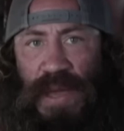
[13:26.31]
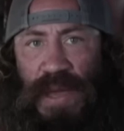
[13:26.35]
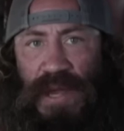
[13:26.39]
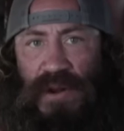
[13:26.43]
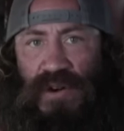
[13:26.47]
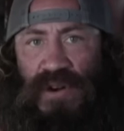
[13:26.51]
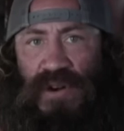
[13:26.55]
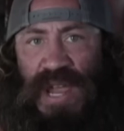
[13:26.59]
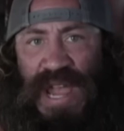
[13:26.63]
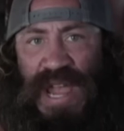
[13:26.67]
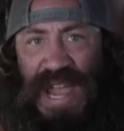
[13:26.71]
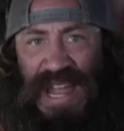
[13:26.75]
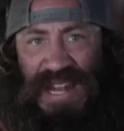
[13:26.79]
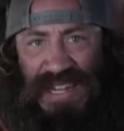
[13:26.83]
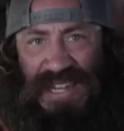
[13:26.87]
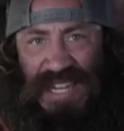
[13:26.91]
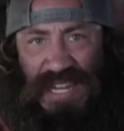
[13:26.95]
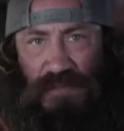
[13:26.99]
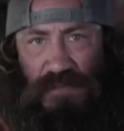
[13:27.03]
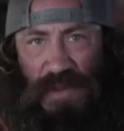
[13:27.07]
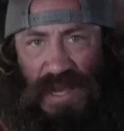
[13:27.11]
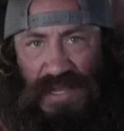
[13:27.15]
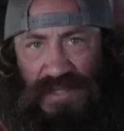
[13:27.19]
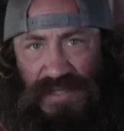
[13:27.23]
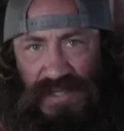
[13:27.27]
better and
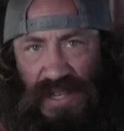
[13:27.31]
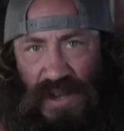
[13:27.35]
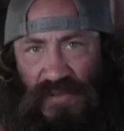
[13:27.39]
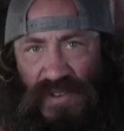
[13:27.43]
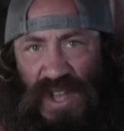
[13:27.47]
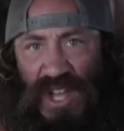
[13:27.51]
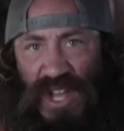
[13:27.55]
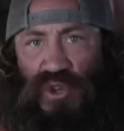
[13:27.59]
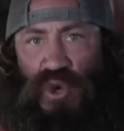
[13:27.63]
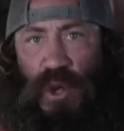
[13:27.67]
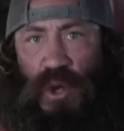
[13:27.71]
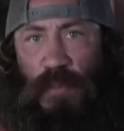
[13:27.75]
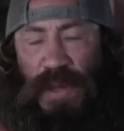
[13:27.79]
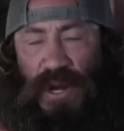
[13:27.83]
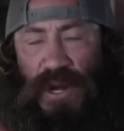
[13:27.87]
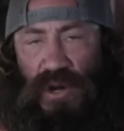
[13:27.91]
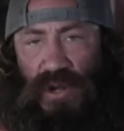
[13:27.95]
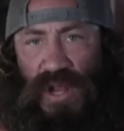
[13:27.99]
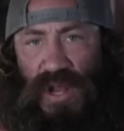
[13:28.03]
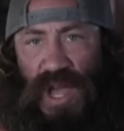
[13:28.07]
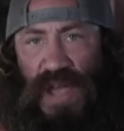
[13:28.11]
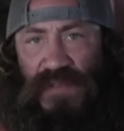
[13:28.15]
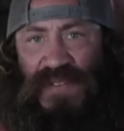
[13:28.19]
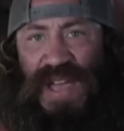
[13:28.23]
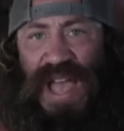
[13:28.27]
lead myself to a better
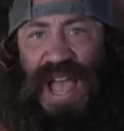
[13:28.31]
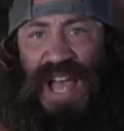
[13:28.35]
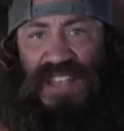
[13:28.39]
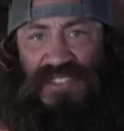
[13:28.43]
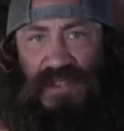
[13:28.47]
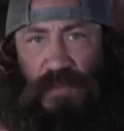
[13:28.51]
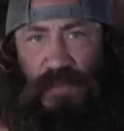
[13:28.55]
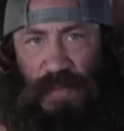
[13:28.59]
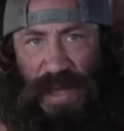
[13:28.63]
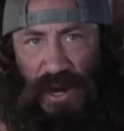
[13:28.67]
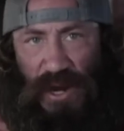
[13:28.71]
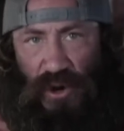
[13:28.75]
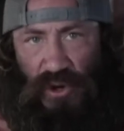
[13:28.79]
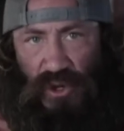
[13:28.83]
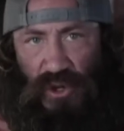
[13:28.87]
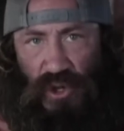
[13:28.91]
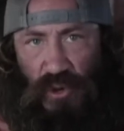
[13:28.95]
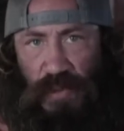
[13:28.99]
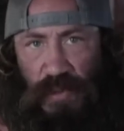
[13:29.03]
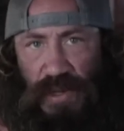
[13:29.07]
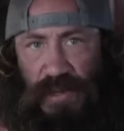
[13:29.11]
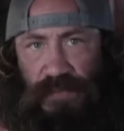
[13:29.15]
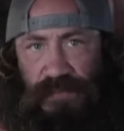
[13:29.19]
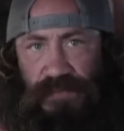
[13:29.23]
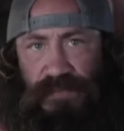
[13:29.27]
life as a better
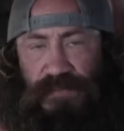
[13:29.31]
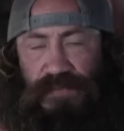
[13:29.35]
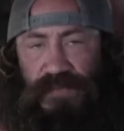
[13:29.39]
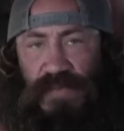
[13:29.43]
human.